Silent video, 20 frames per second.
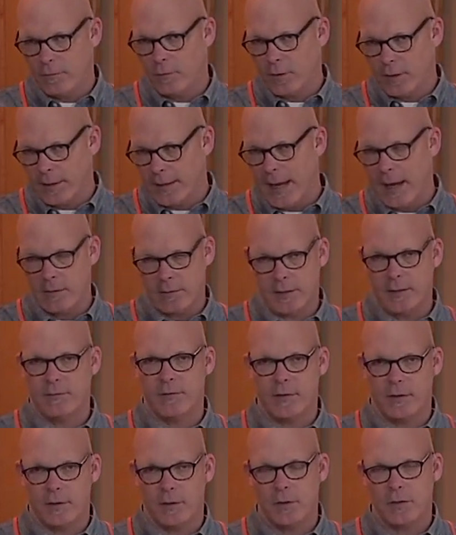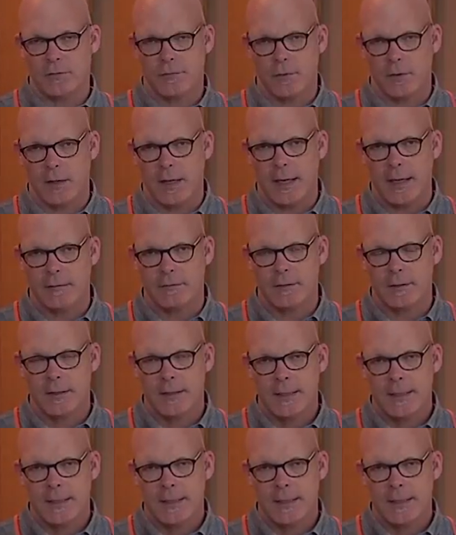really outlived their useful life.